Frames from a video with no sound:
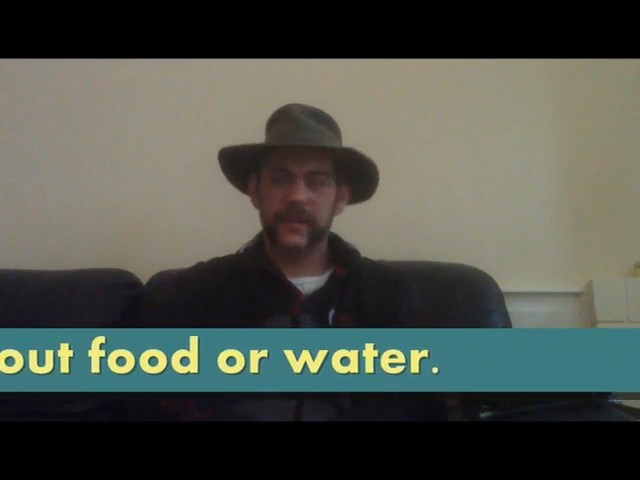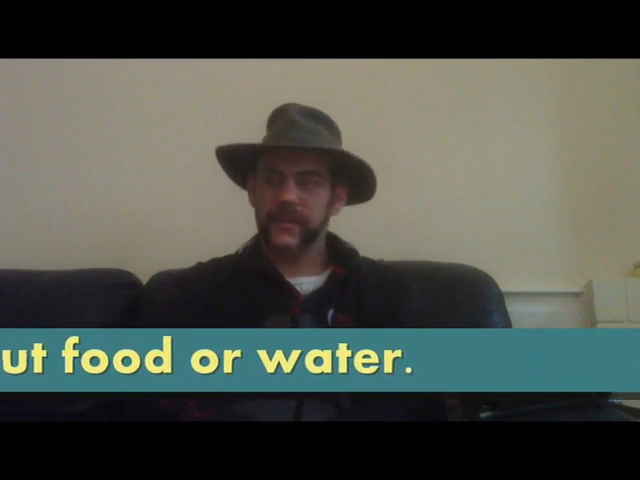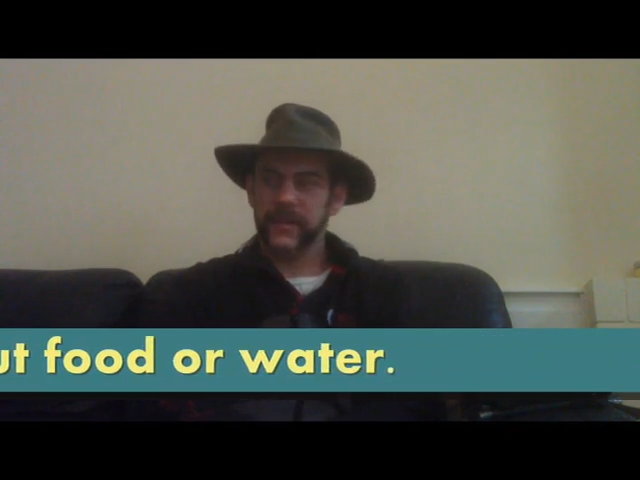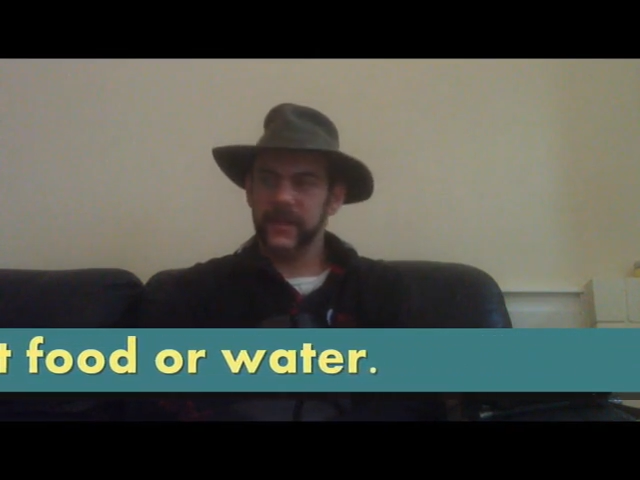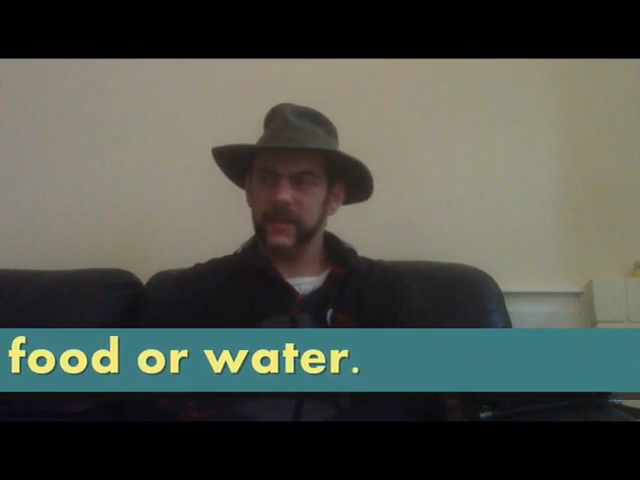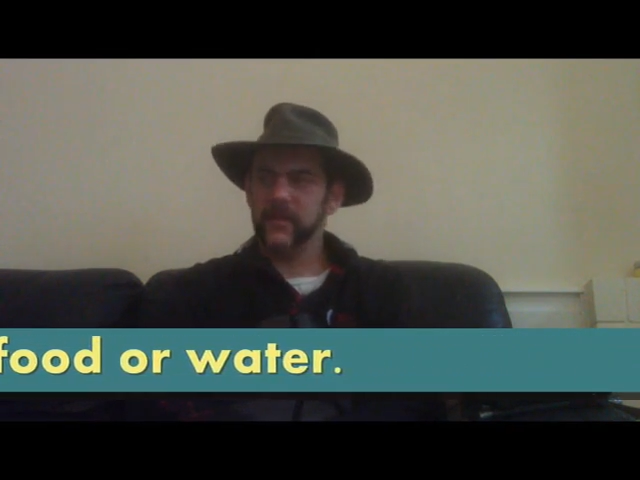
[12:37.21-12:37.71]

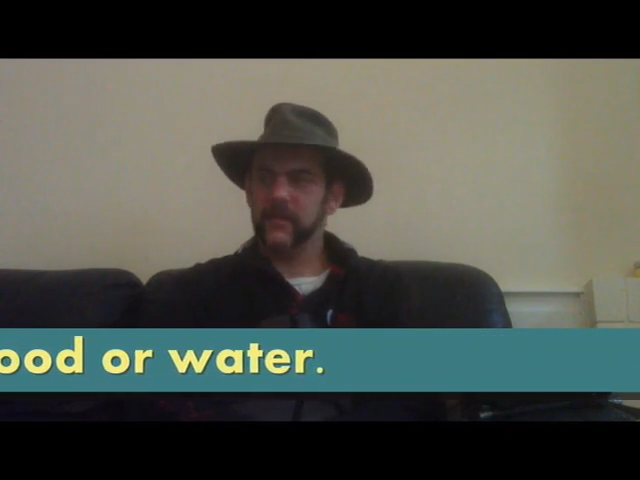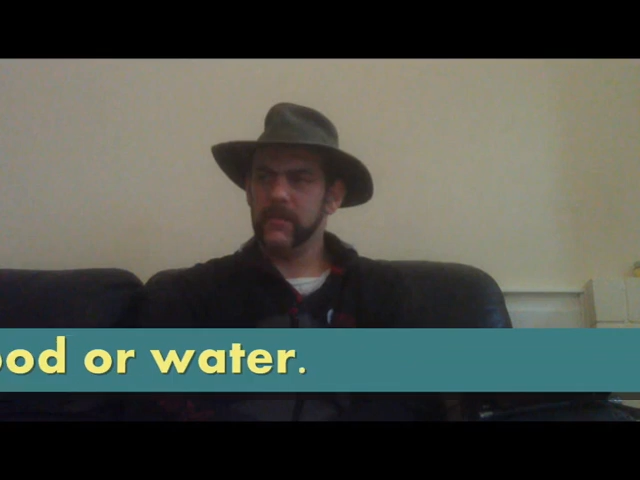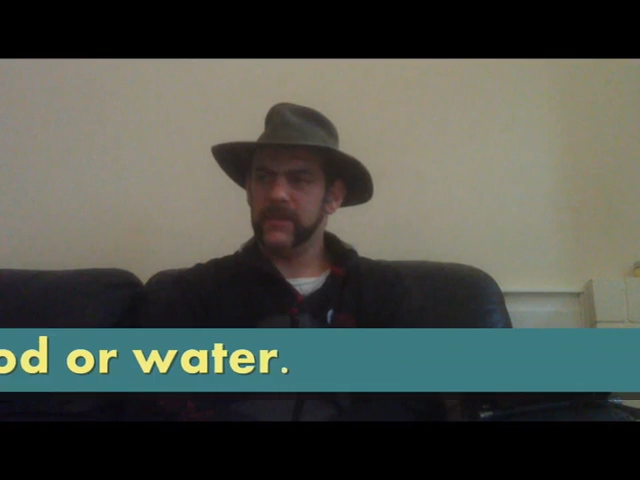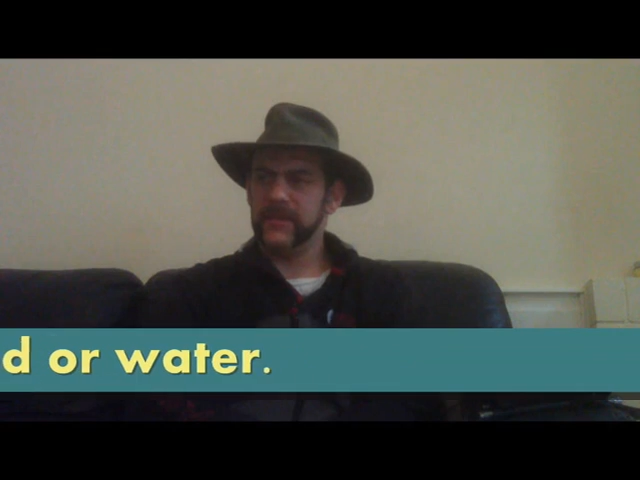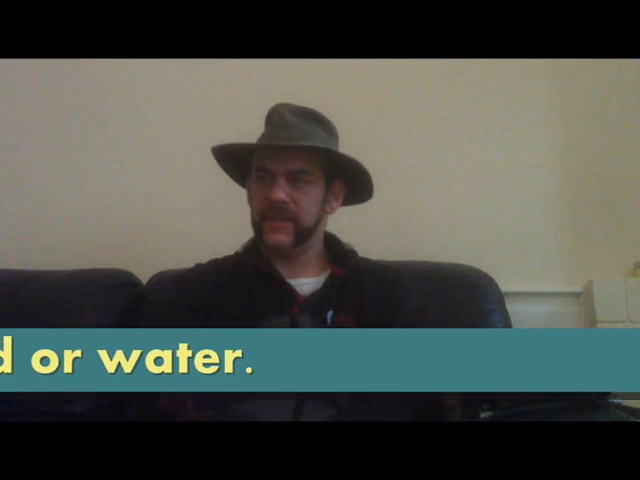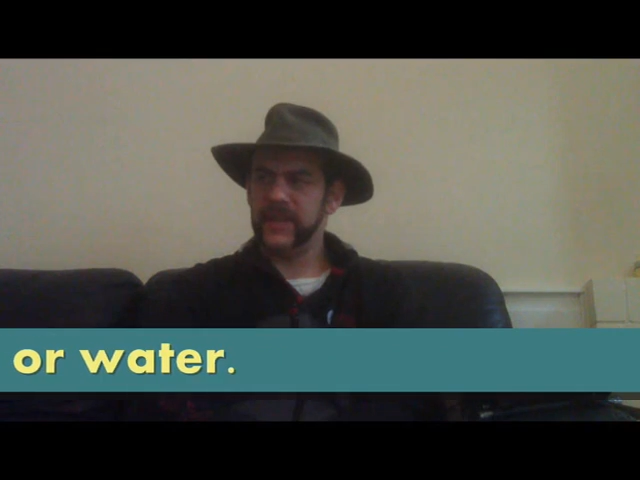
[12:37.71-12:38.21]
thinking, oh, I
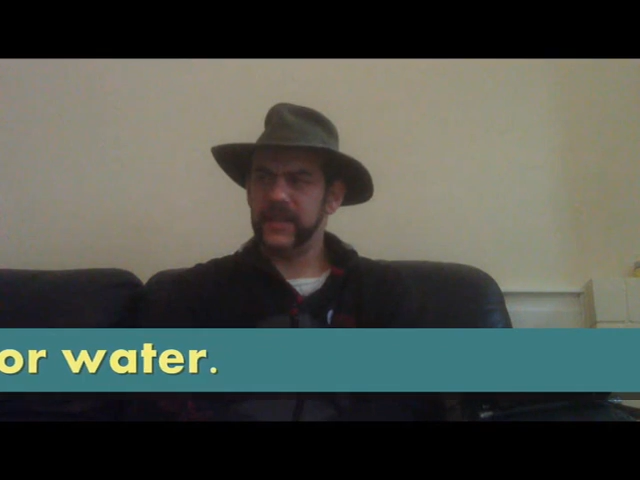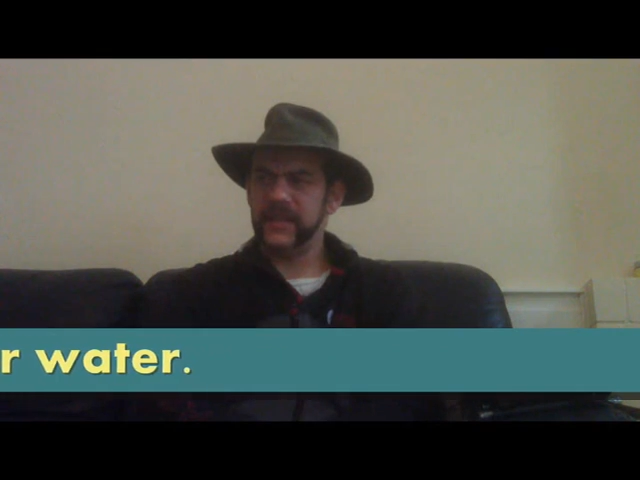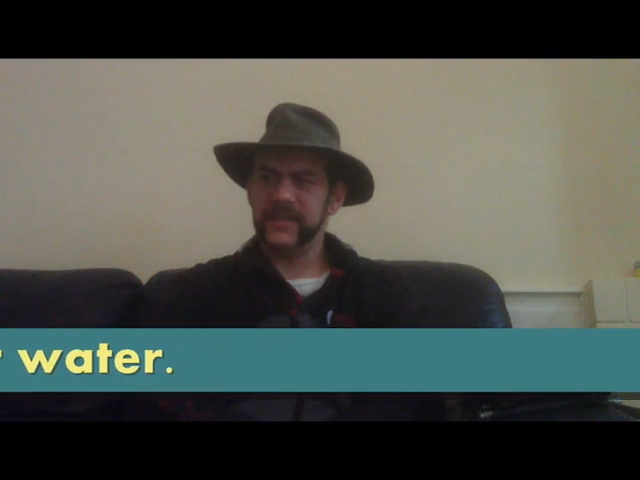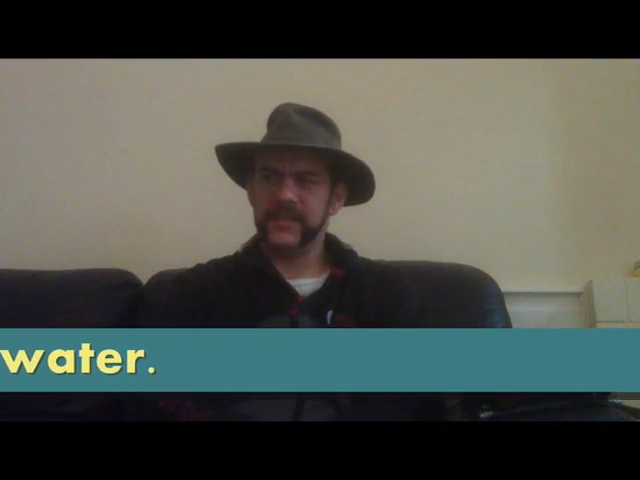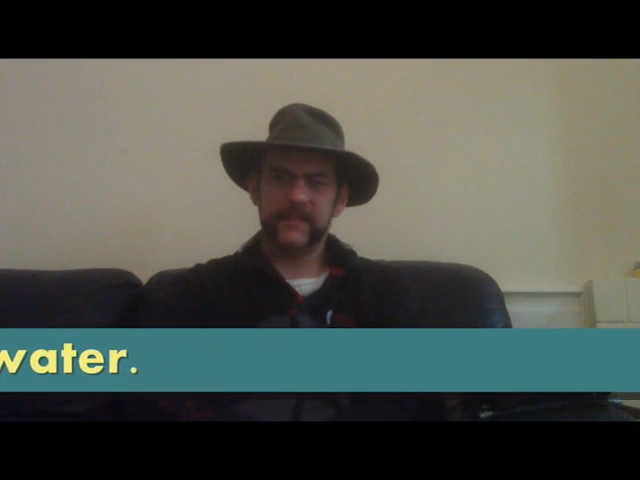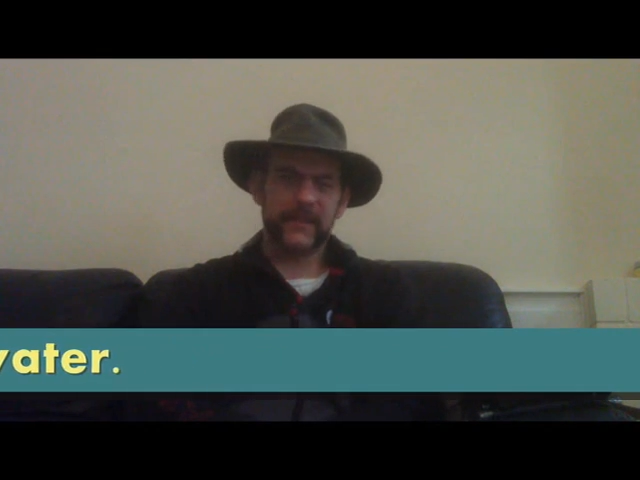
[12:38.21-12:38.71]
must take
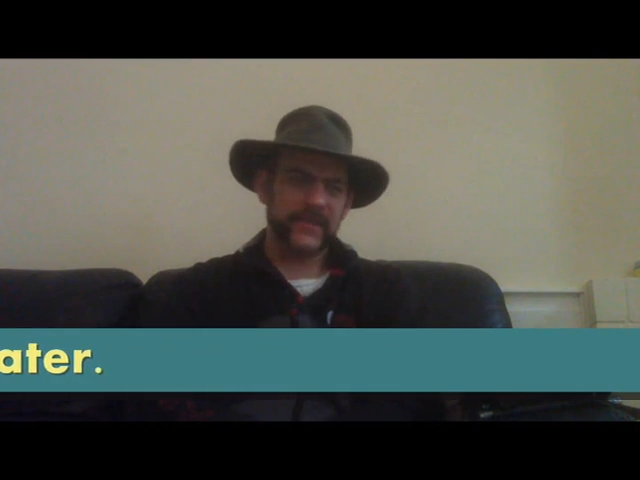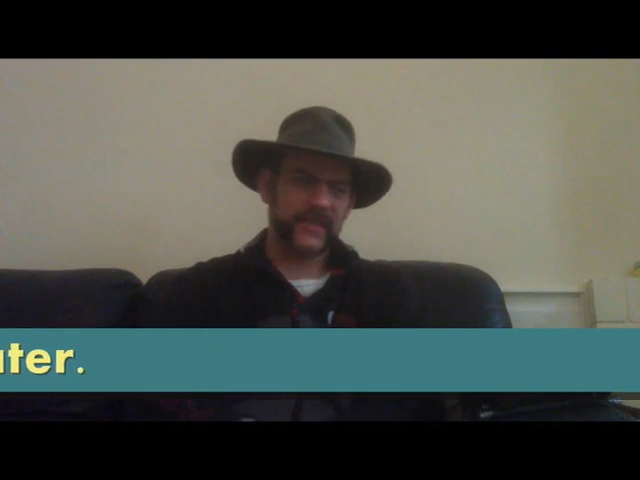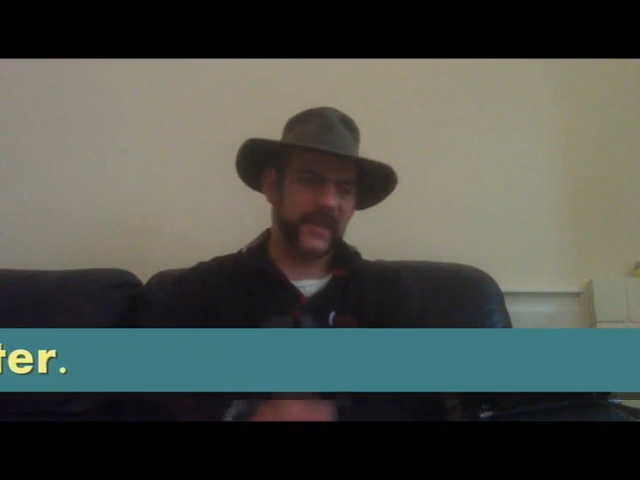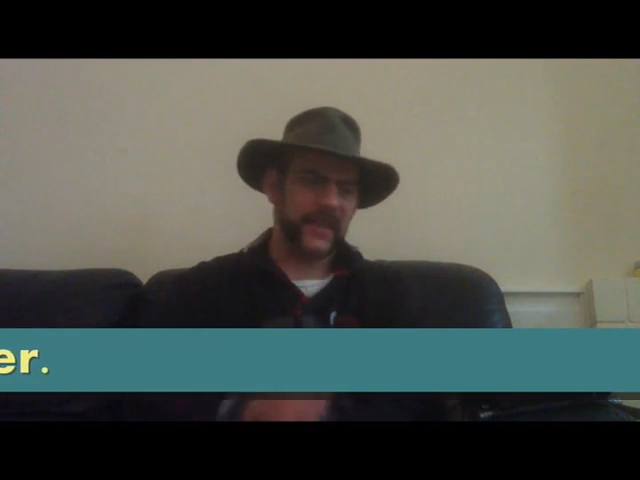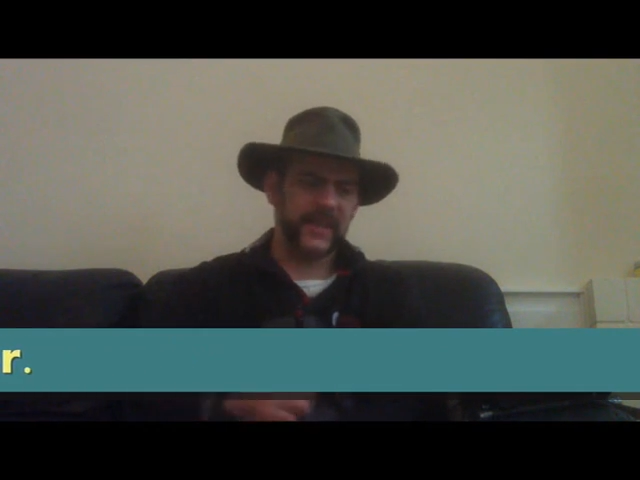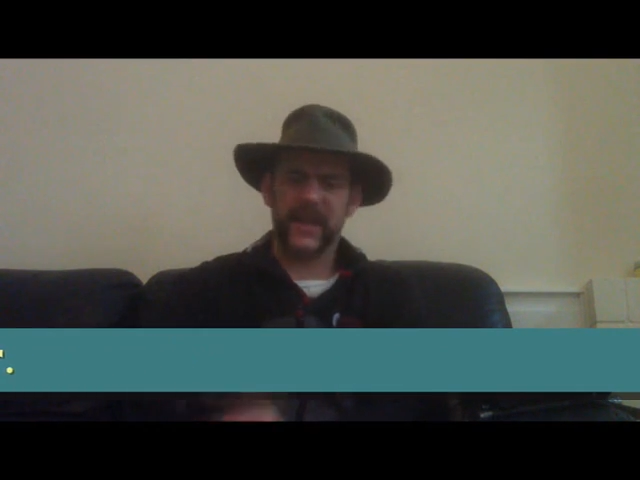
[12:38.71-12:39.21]
this, I must
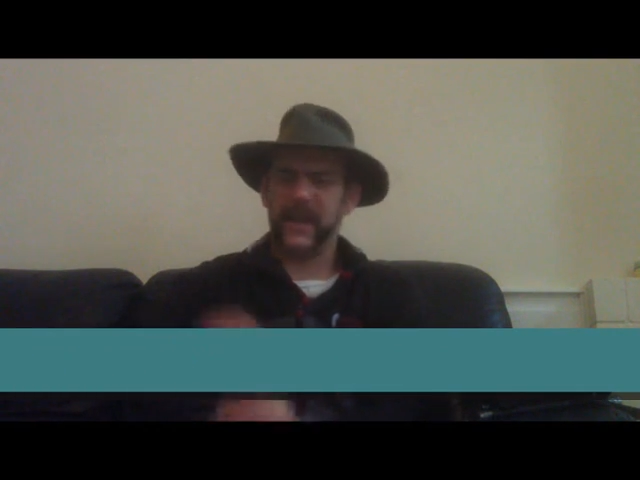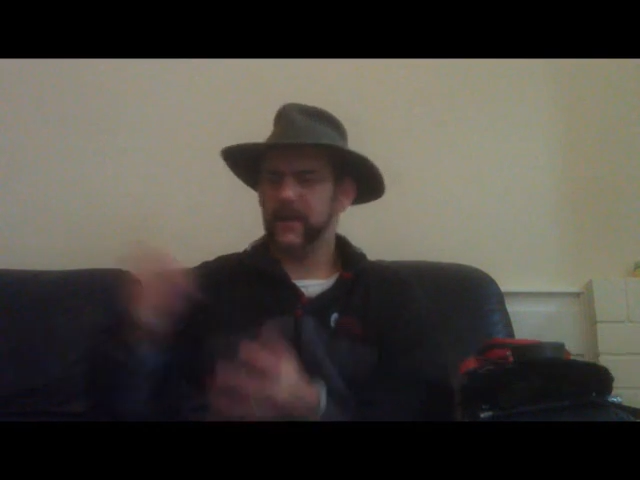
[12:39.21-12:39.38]
take that.